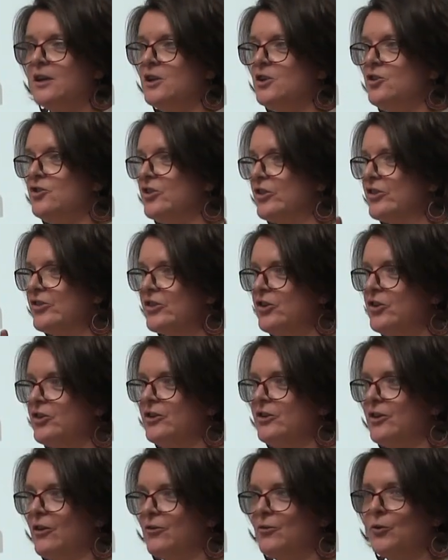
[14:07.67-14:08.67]
you just
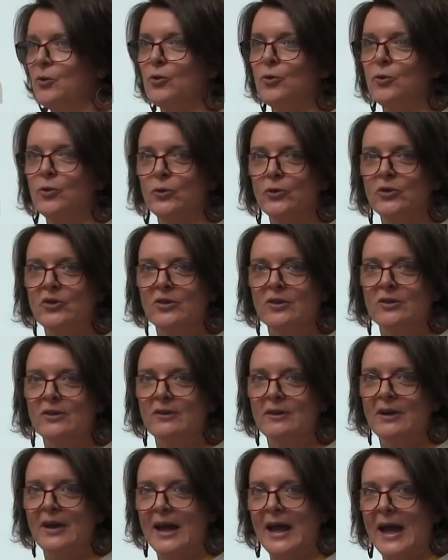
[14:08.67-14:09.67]
couldn't afford
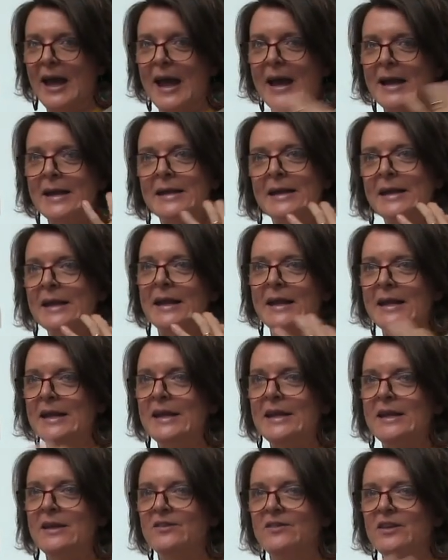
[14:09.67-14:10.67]

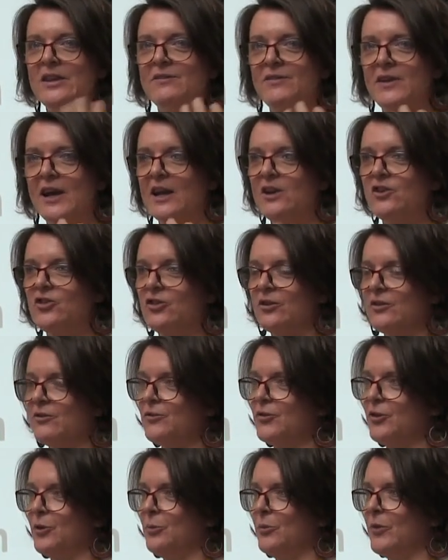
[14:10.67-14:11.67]
any deviation
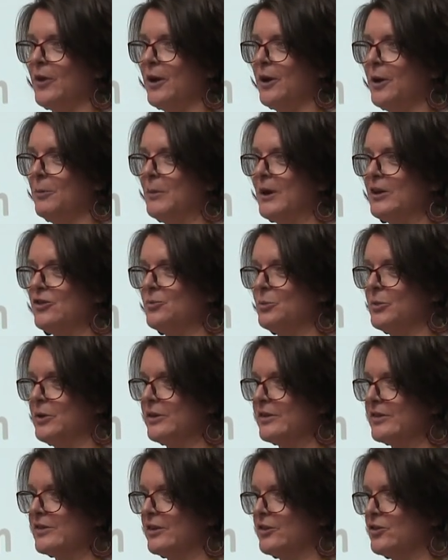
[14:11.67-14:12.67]
from the
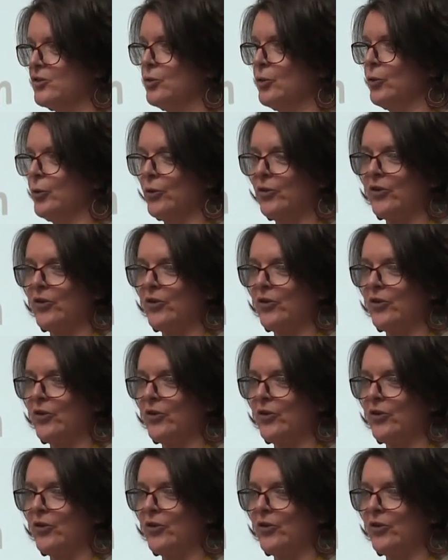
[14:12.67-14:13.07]
measurements at all.